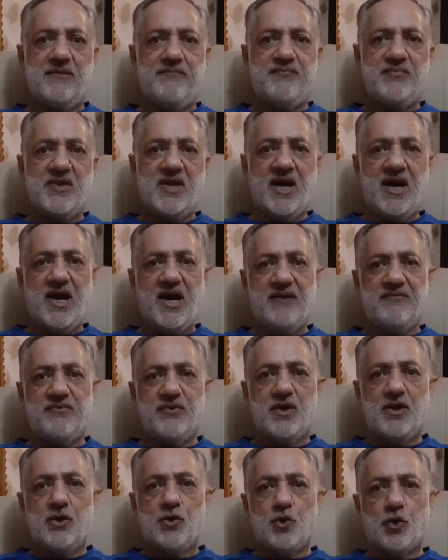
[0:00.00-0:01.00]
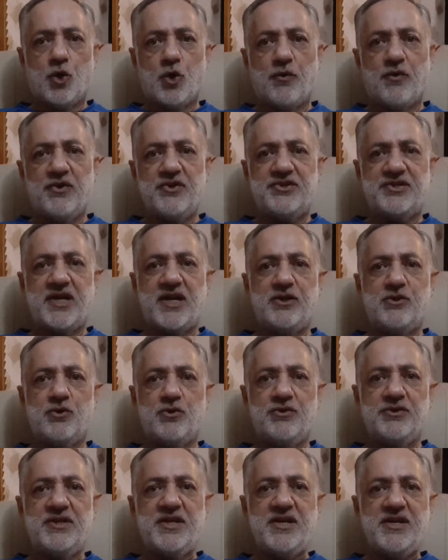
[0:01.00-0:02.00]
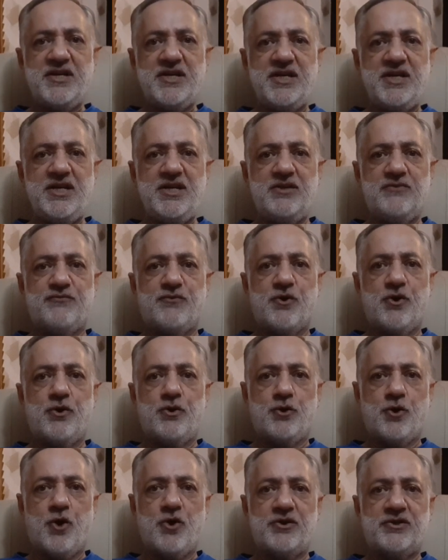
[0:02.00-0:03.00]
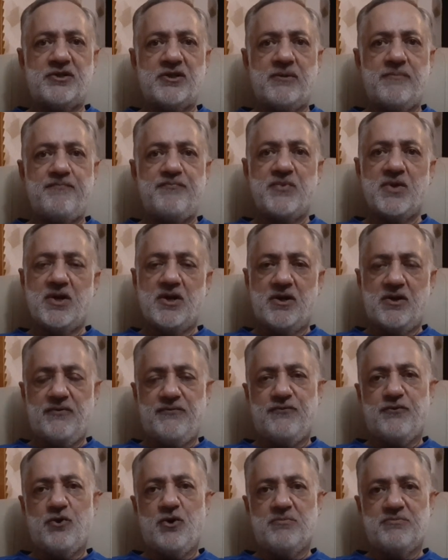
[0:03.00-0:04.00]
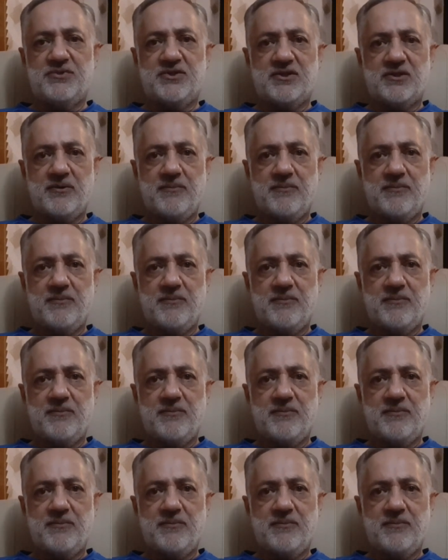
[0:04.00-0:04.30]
have overshadowed the need for long-term reforms.